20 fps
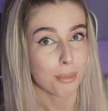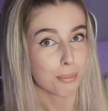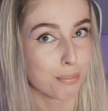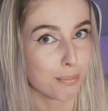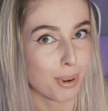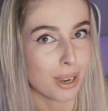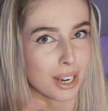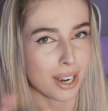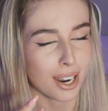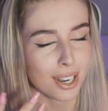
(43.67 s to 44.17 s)

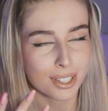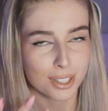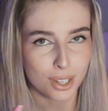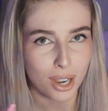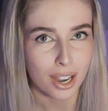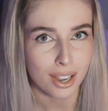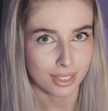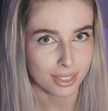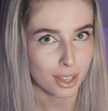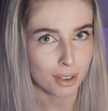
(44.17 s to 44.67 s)
But
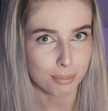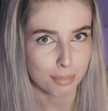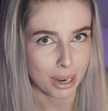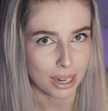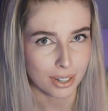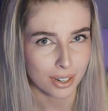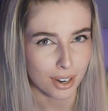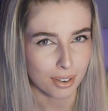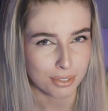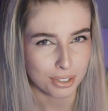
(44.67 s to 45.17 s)
I love
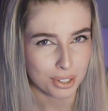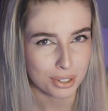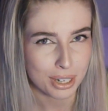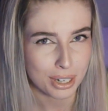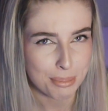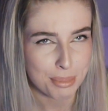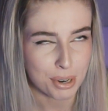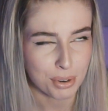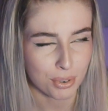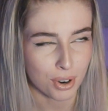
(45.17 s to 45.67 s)
Minecraft, don't
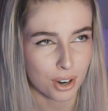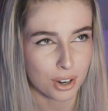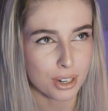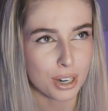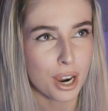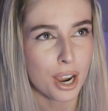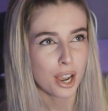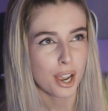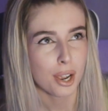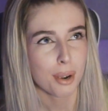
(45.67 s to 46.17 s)
get me
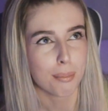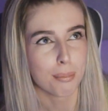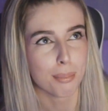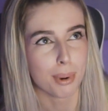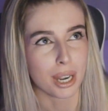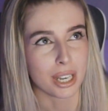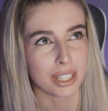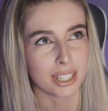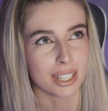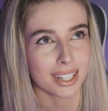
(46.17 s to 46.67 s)
wrong,
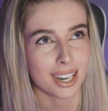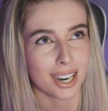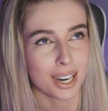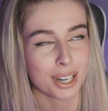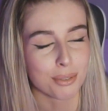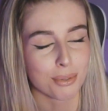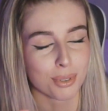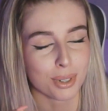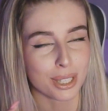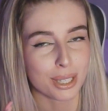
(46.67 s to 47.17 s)
but I
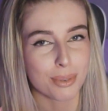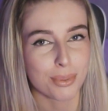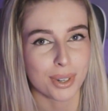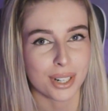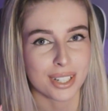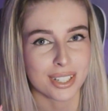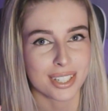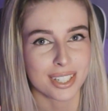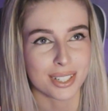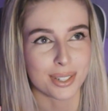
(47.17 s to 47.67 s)
really
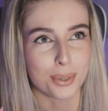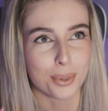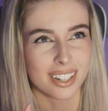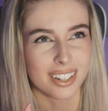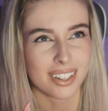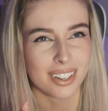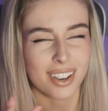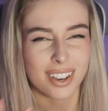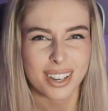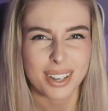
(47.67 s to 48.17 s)
wanted to
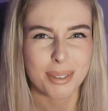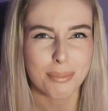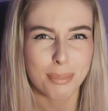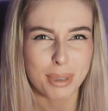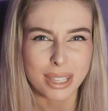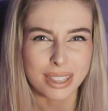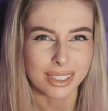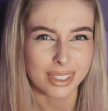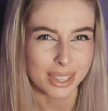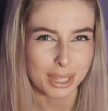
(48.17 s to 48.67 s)
not
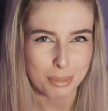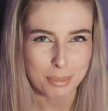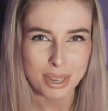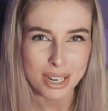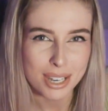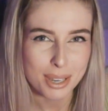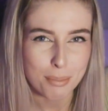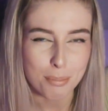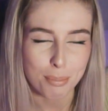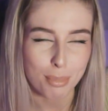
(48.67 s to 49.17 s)
be
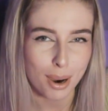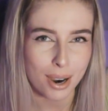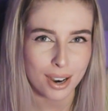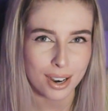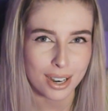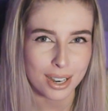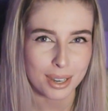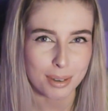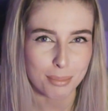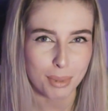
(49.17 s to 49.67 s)
limited
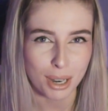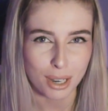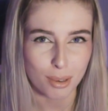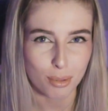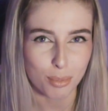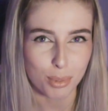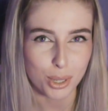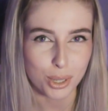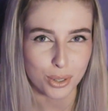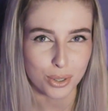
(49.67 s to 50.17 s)
by my
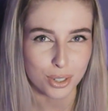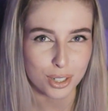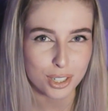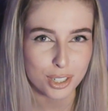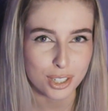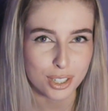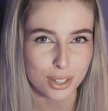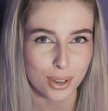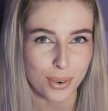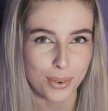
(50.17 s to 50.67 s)
computer,
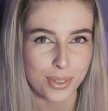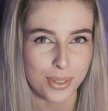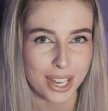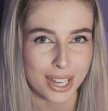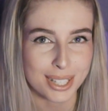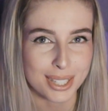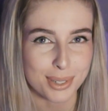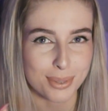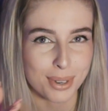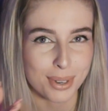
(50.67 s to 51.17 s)
so
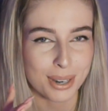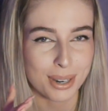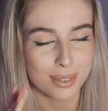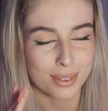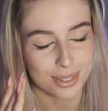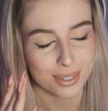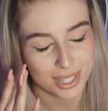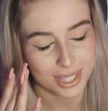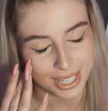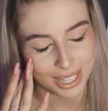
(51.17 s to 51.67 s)
that's when I
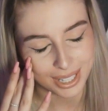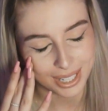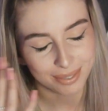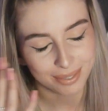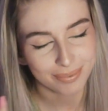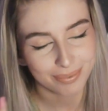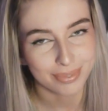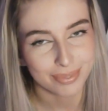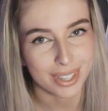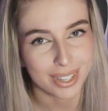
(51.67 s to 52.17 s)
was like,
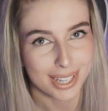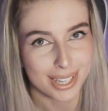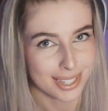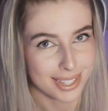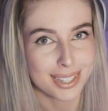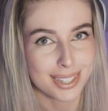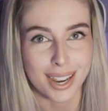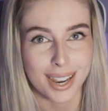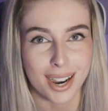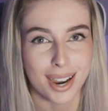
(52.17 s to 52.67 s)

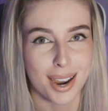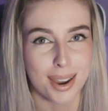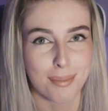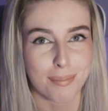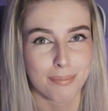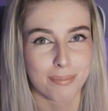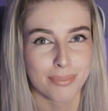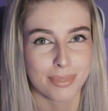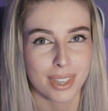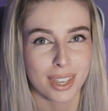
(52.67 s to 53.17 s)
it's time.